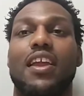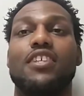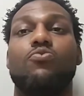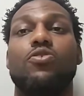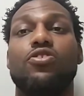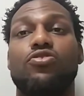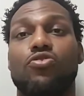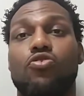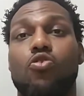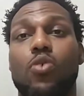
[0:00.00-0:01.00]
And I just wanted
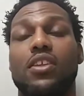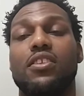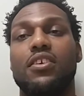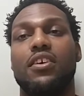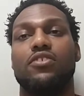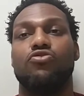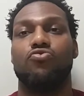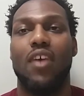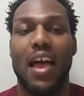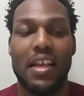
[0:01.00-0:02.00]
to quickly
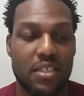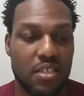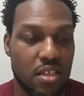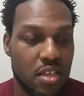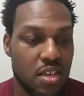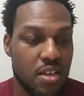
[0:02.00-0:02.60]
address